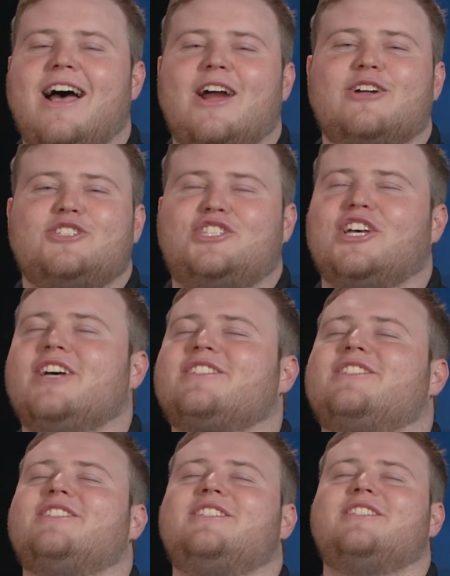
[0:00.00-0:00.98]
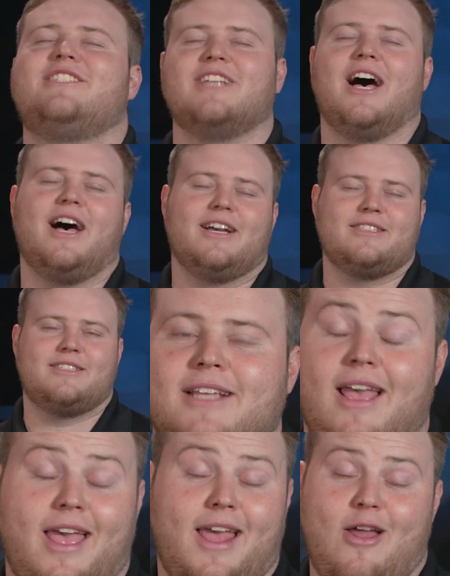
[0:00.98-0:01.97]
tire just
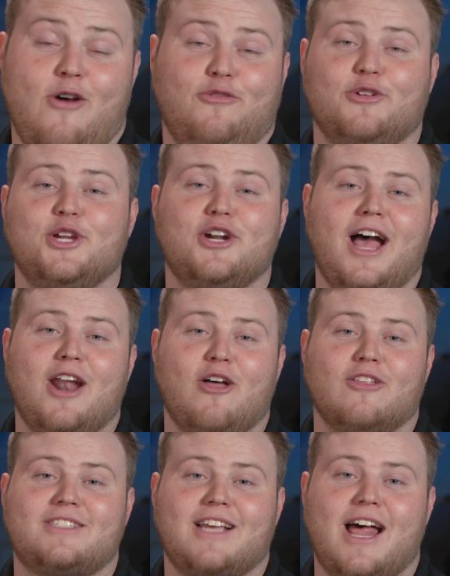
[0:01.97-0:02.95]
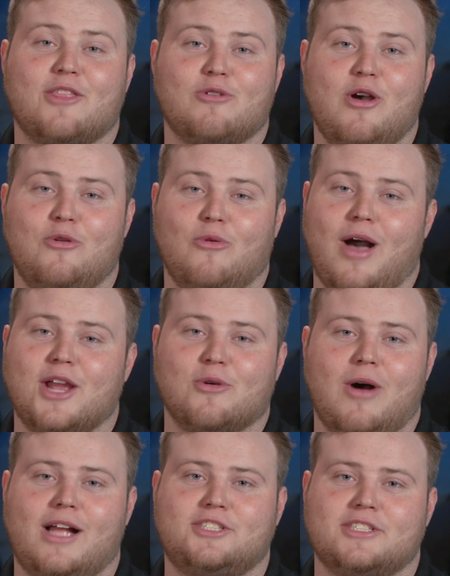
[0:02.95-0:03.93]
sucks. And hopefully you're not on the side of the road while you're
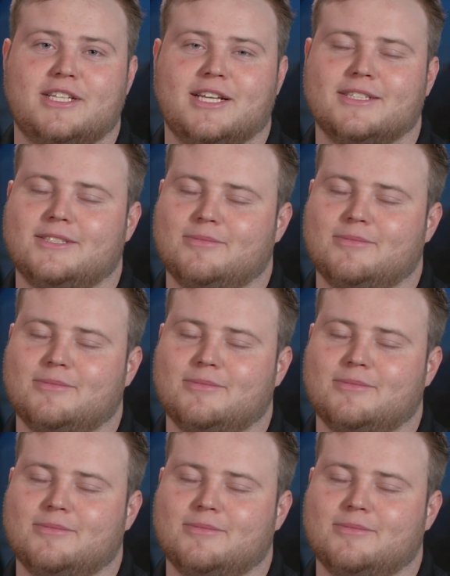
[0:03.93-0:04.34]
watching this.